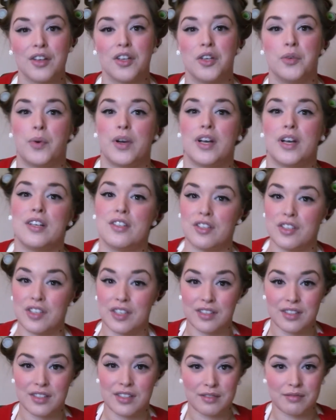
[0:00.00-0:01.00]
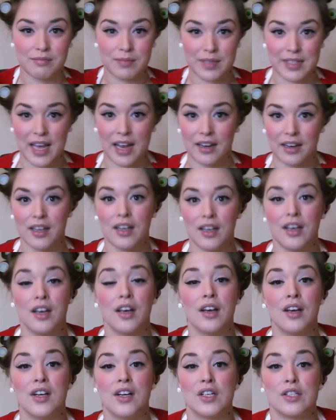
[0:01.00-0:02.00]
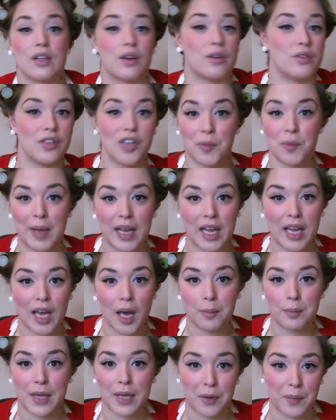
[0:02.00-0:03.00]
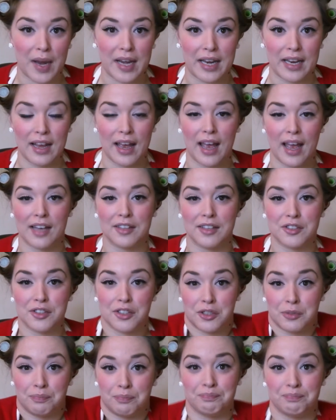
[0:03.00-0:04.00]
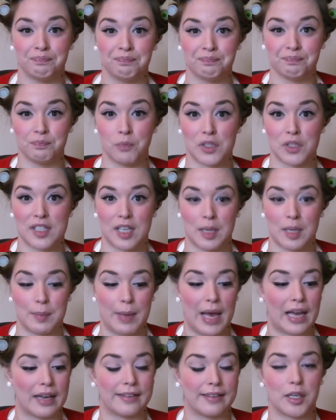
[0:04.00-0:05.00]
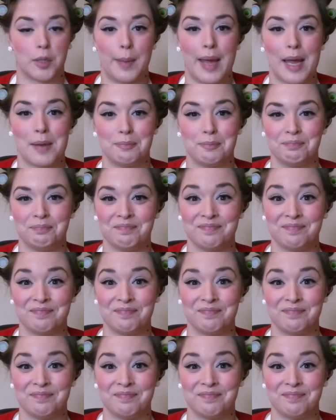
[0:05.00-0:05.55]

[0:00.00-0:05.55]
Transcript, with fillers: You want it to just set. So go do your makeup, get ready, and we'll see you back in a little bit.